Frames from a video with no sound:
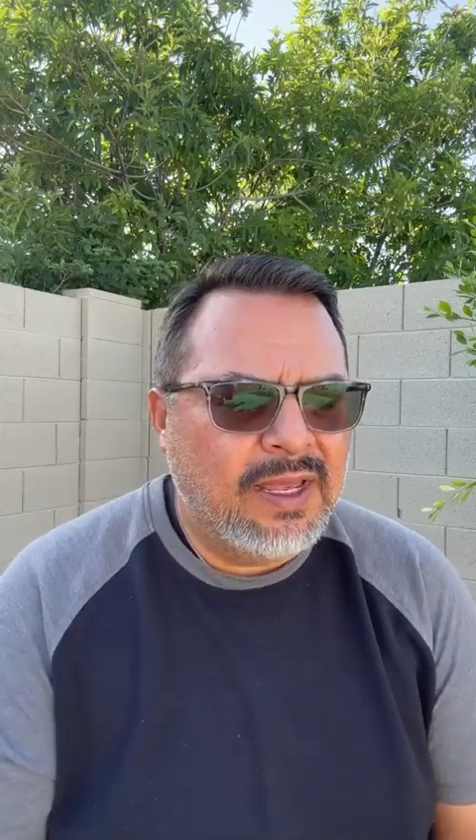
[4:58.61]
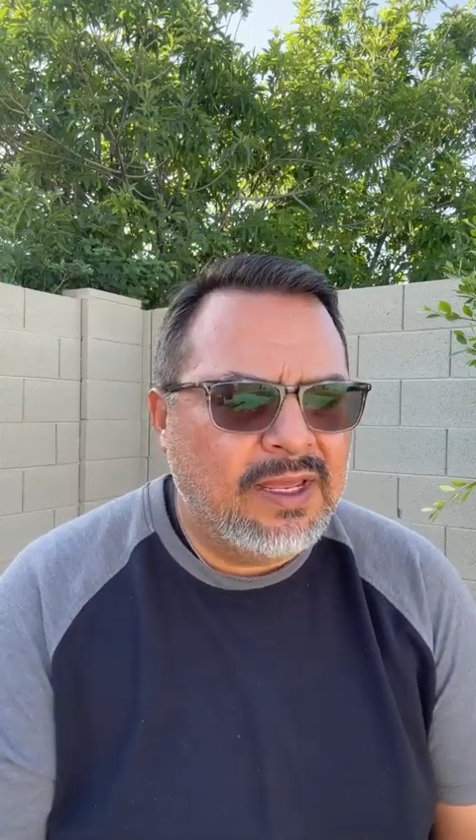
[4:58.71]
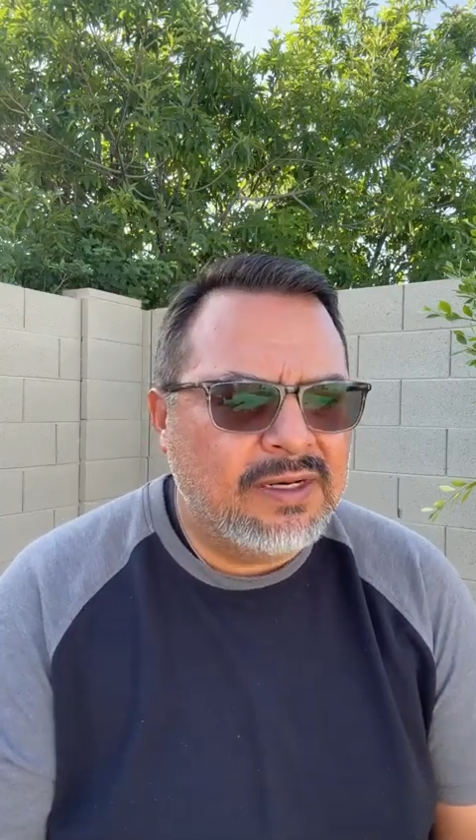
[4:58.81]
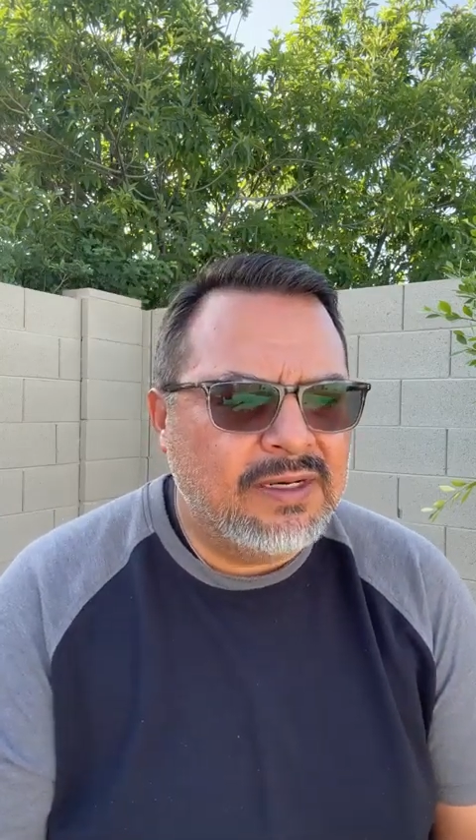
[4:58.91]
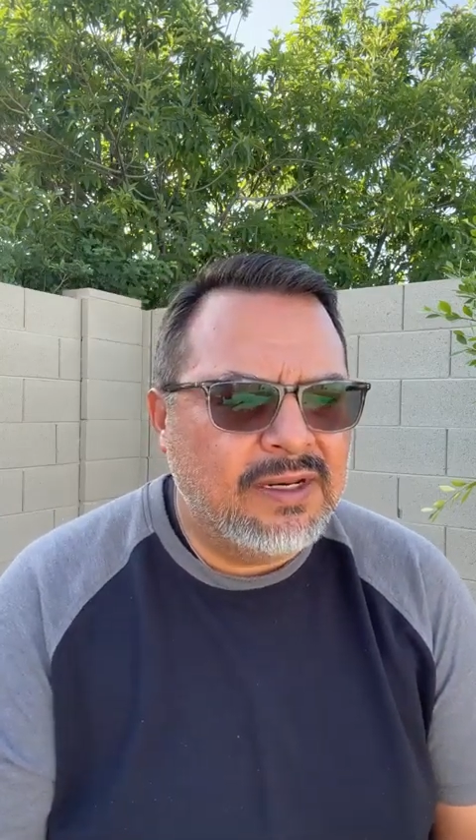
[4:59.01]

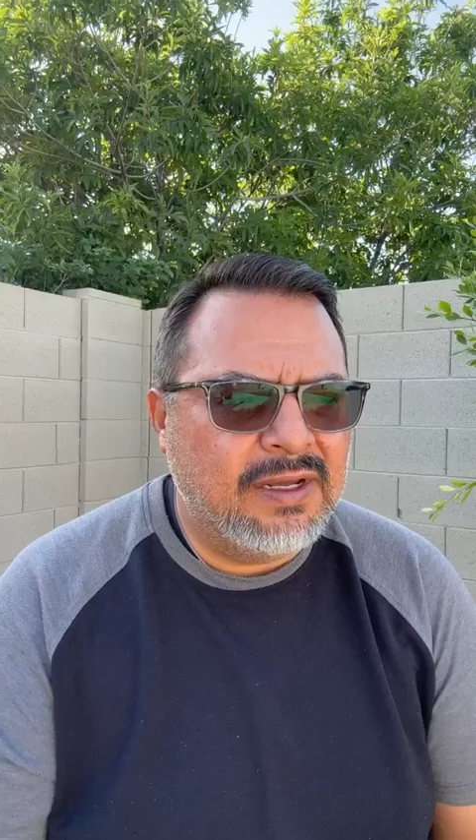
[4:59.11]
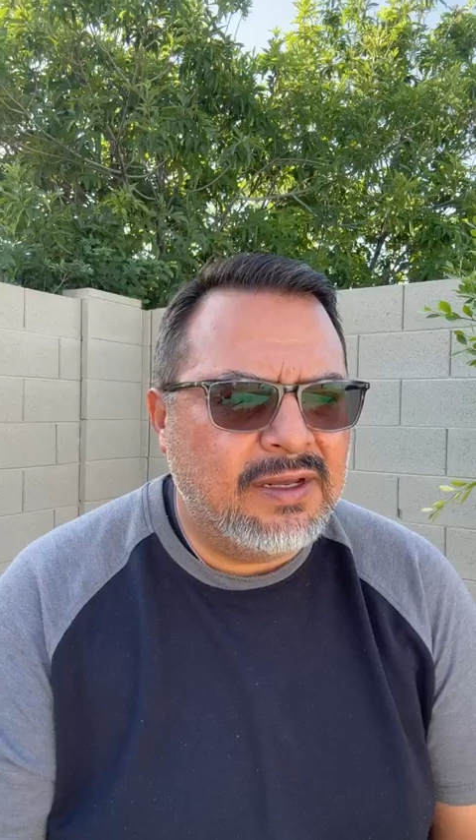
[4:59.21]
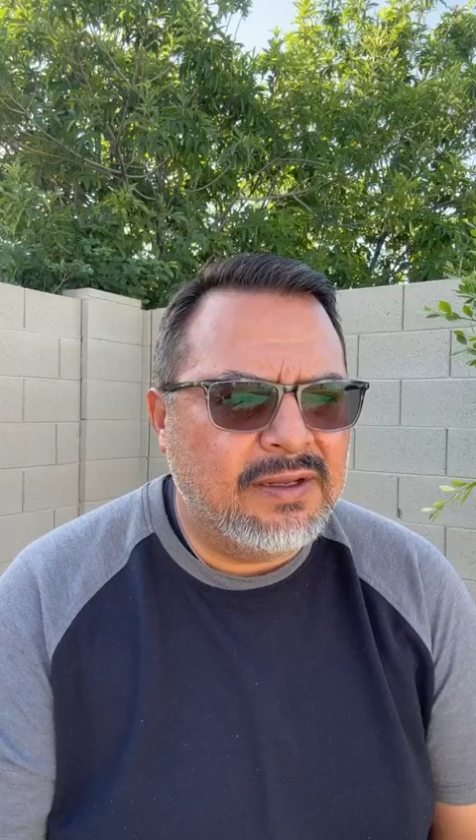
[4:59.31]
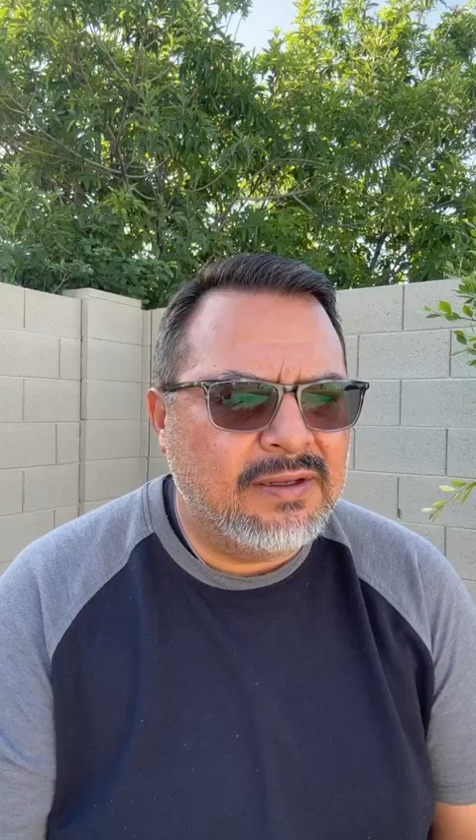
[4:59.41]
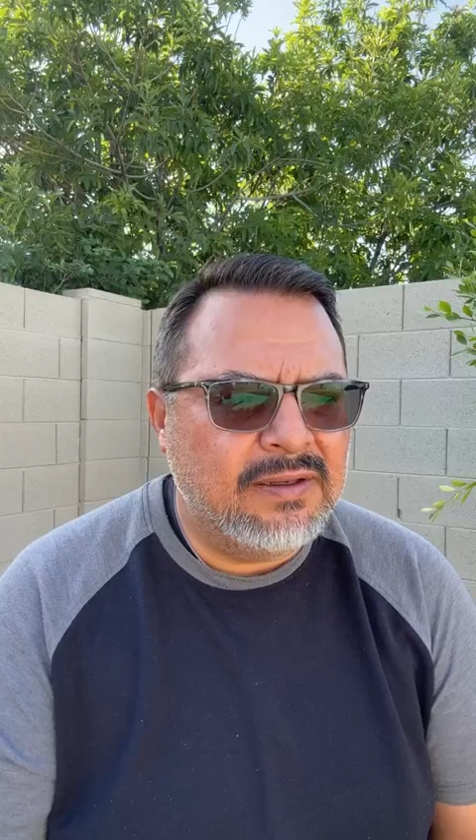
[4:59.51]
And
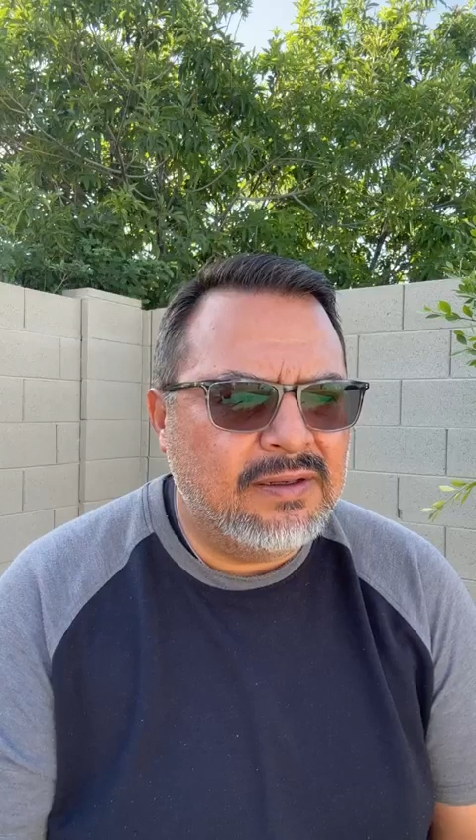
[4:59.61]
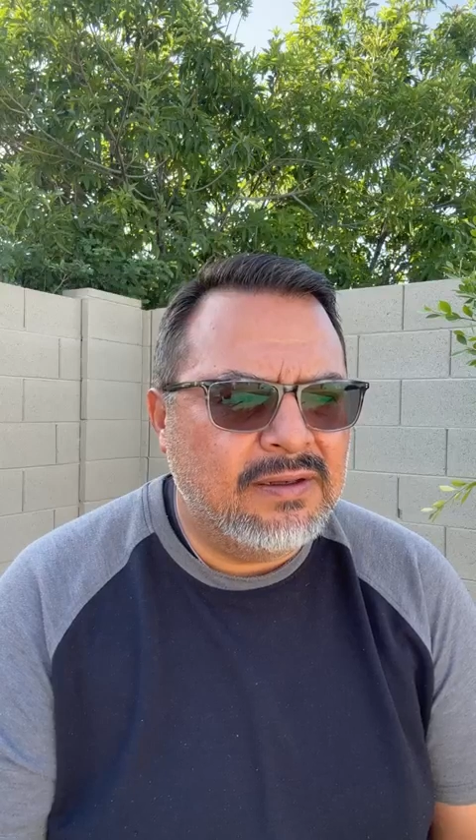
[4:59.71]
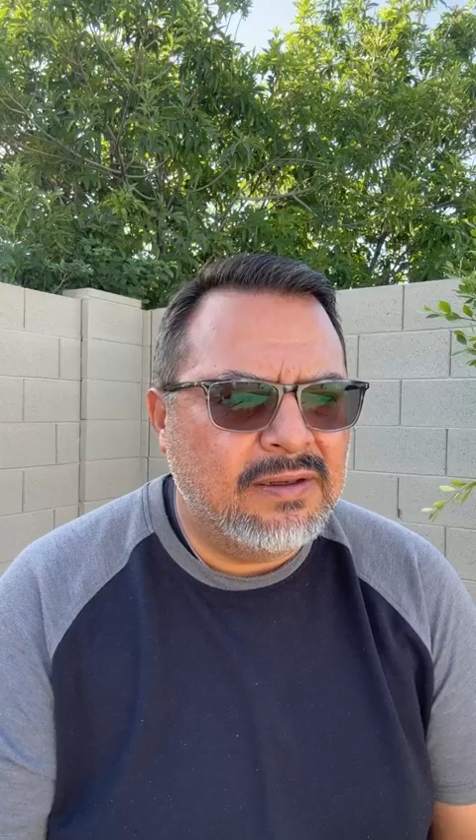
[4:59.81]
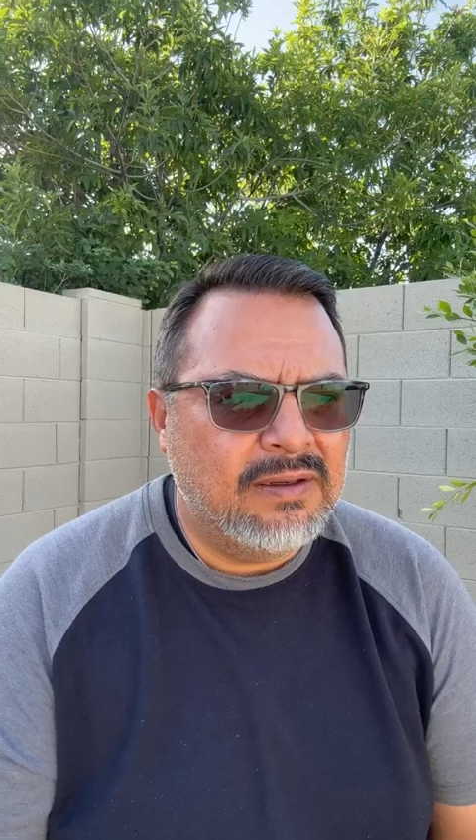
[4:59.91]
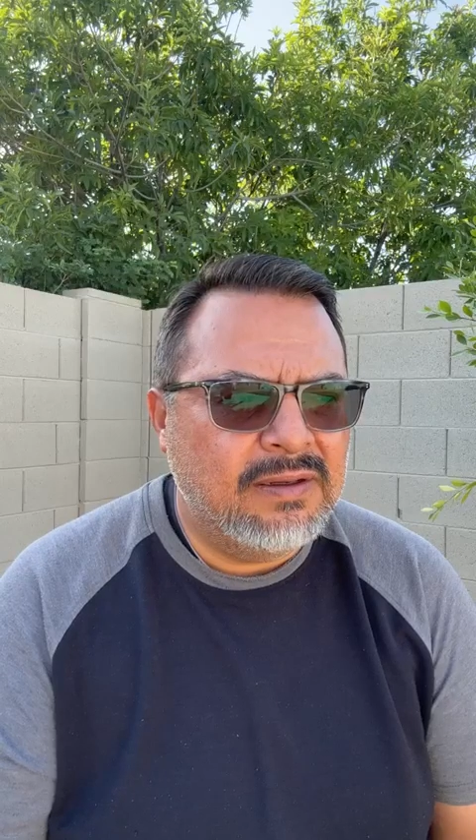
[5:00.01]

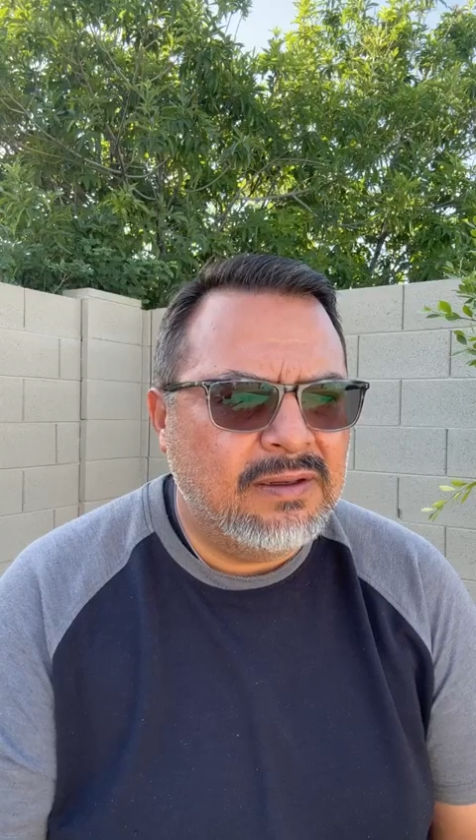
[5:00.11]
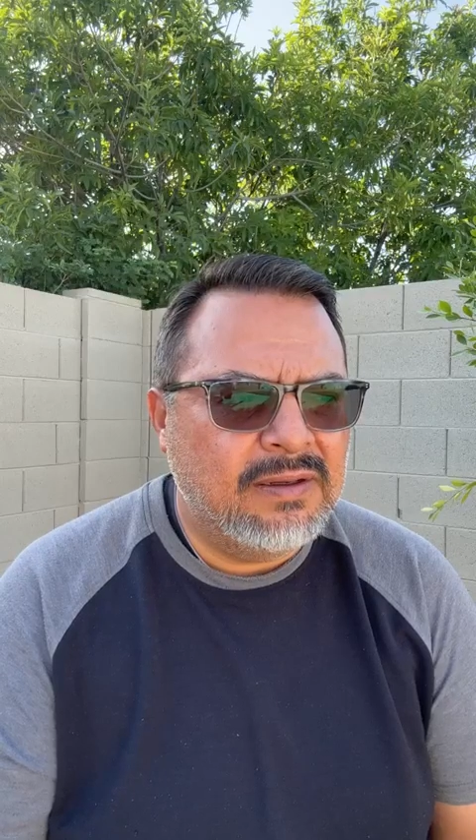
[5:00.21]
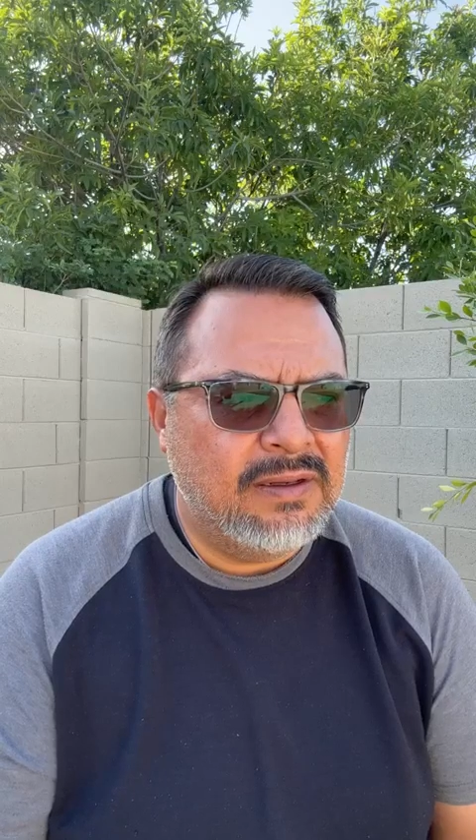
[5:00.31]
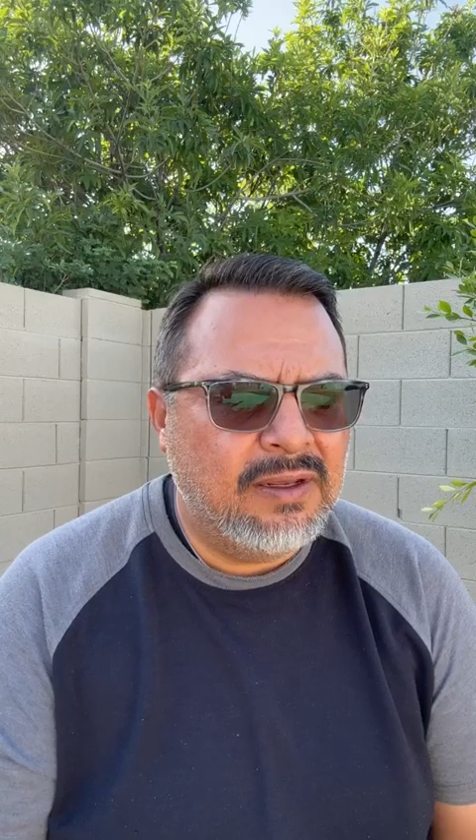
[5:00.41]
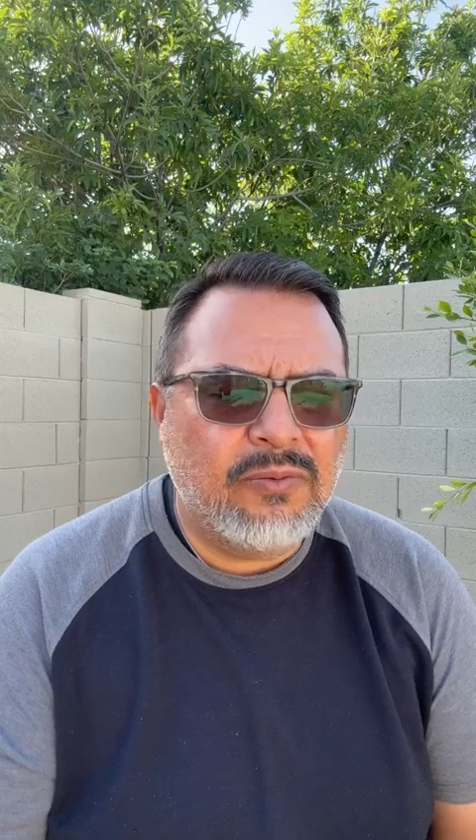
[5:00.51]

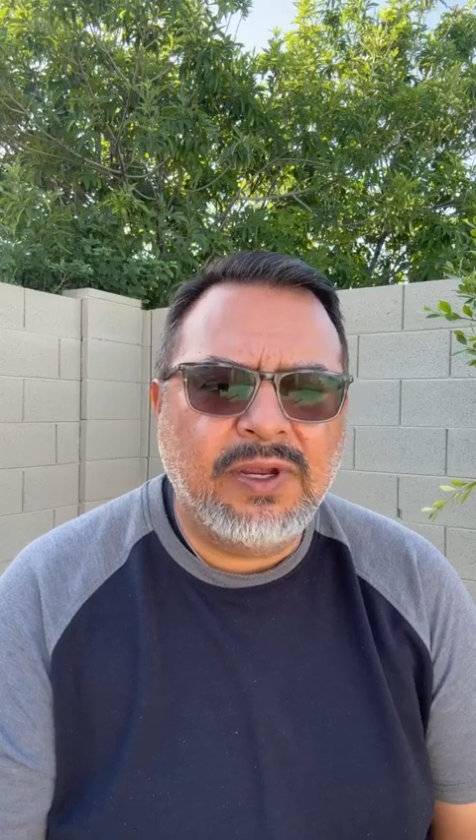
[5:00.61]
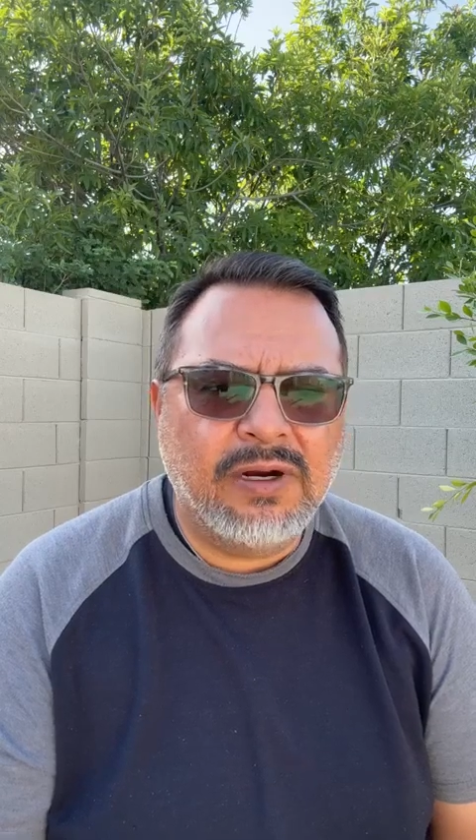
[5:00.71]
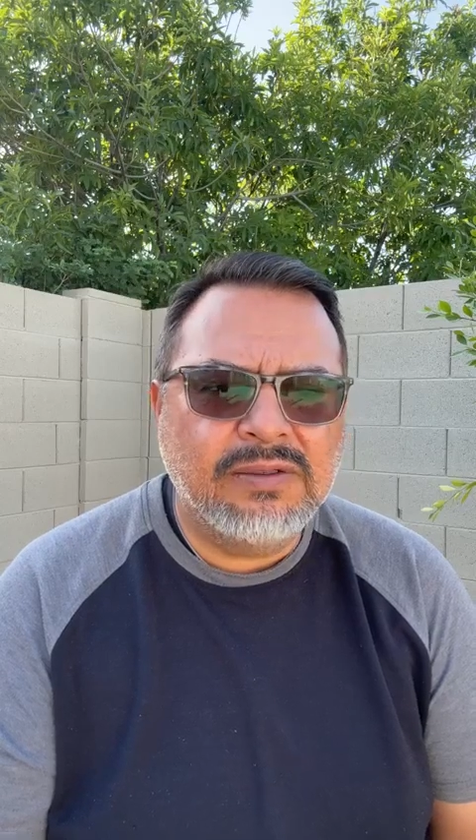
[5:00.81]
we